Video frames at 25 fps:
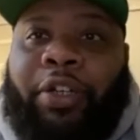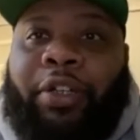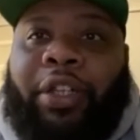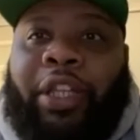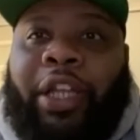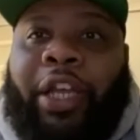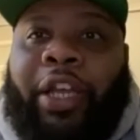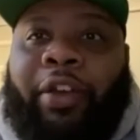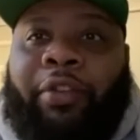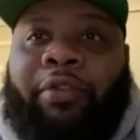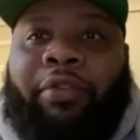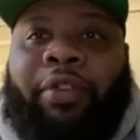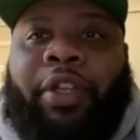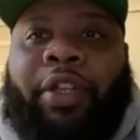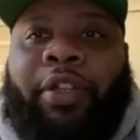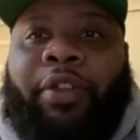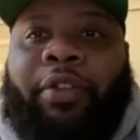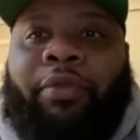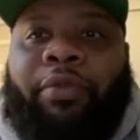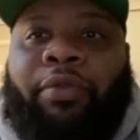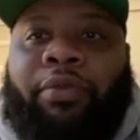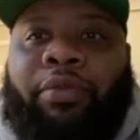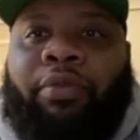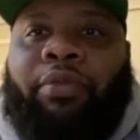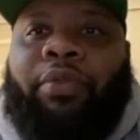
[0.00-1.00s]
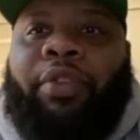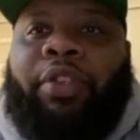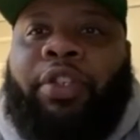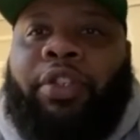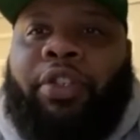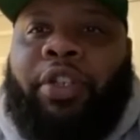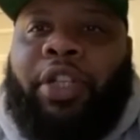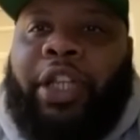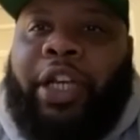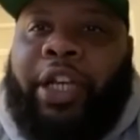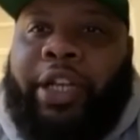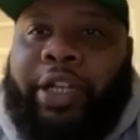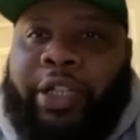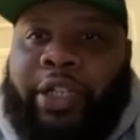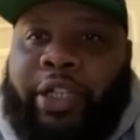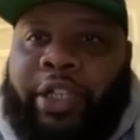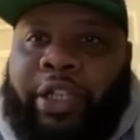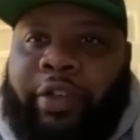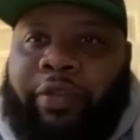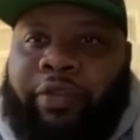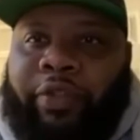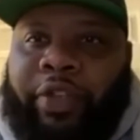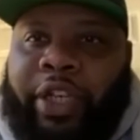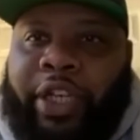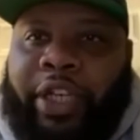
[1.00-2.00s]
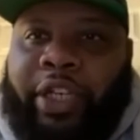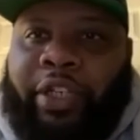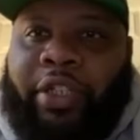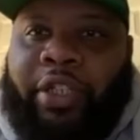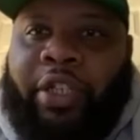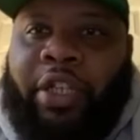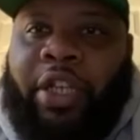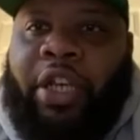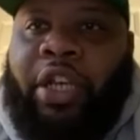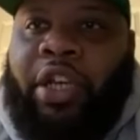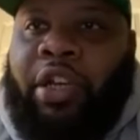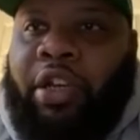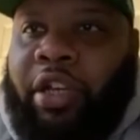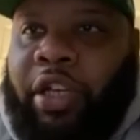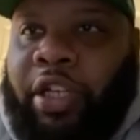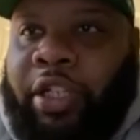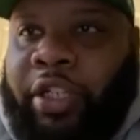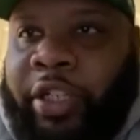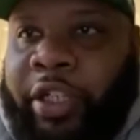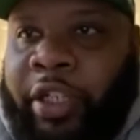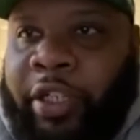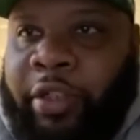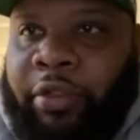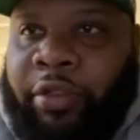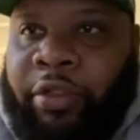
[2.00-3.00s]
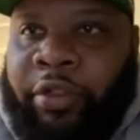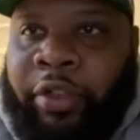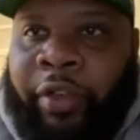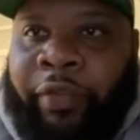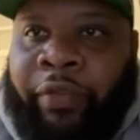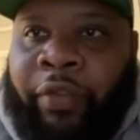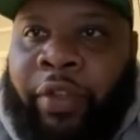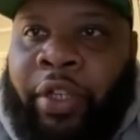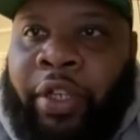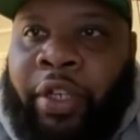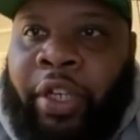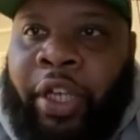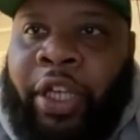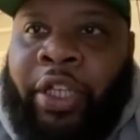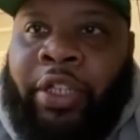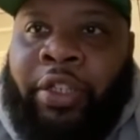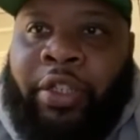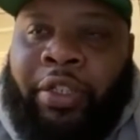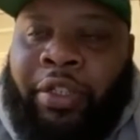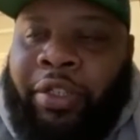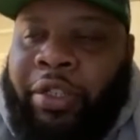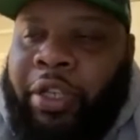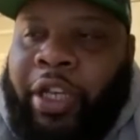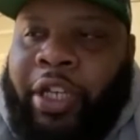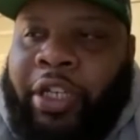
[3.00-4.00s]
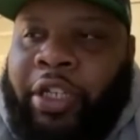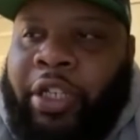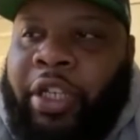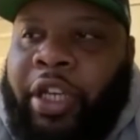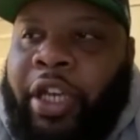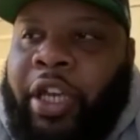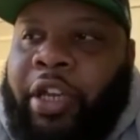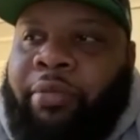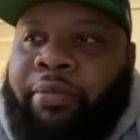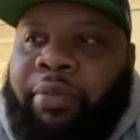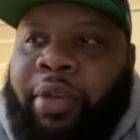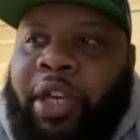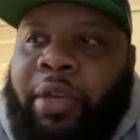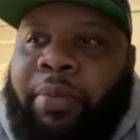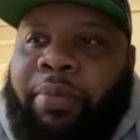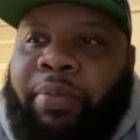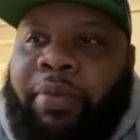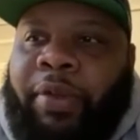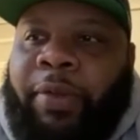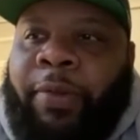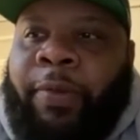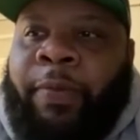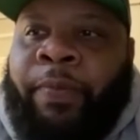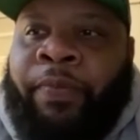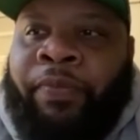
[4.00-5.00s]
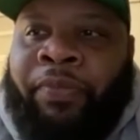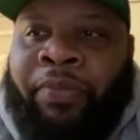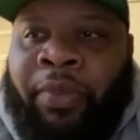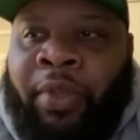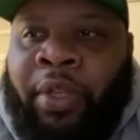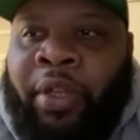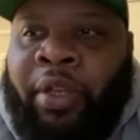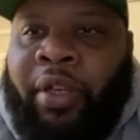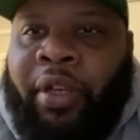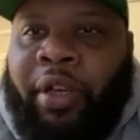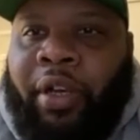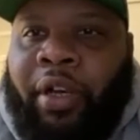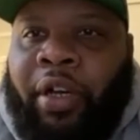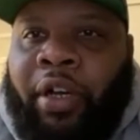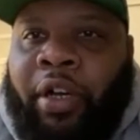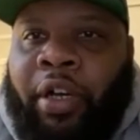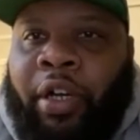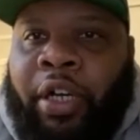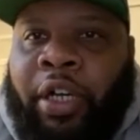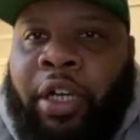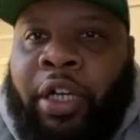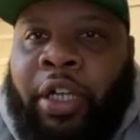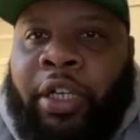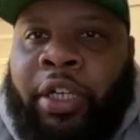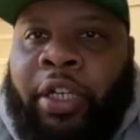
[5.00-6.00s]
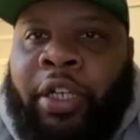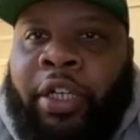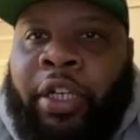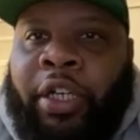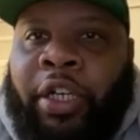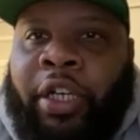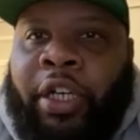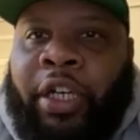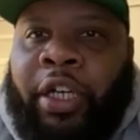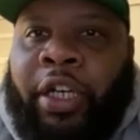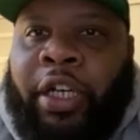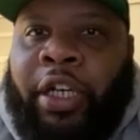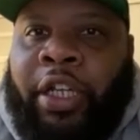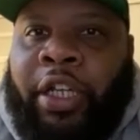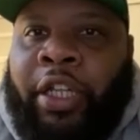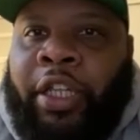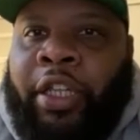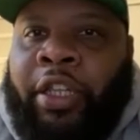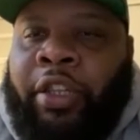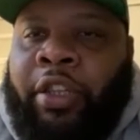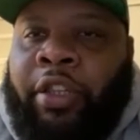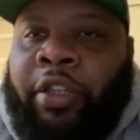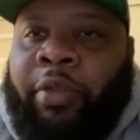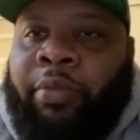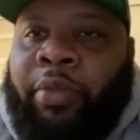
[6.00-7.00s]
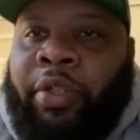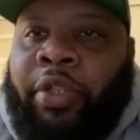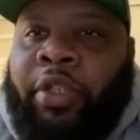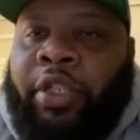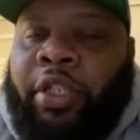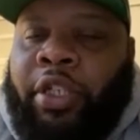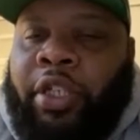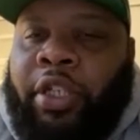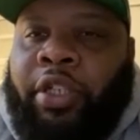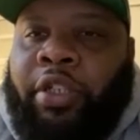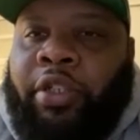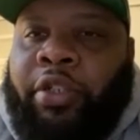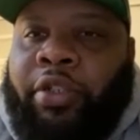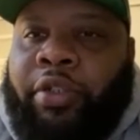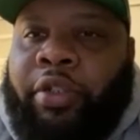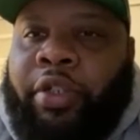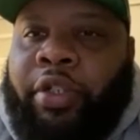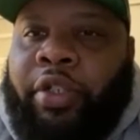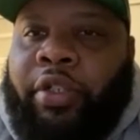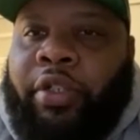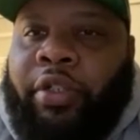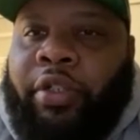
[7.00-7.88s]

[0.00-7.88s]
Like we do a lot of stuff that's adult driven, that's just educating people on the music industry.